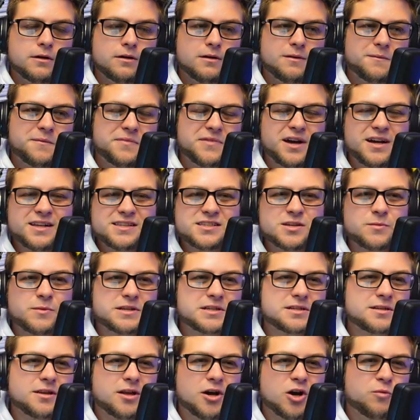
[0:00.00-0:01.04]
Not so
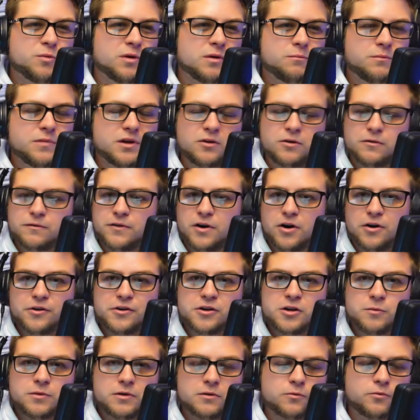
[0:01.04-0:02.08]
much low, but middle
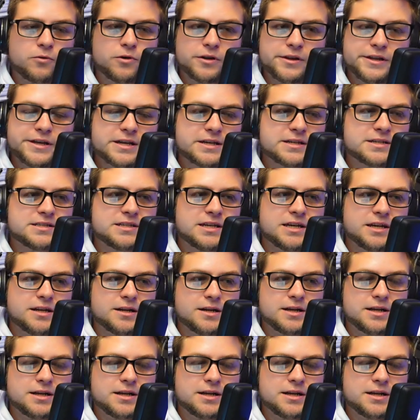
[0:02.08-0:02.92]
volume, it really exceeded.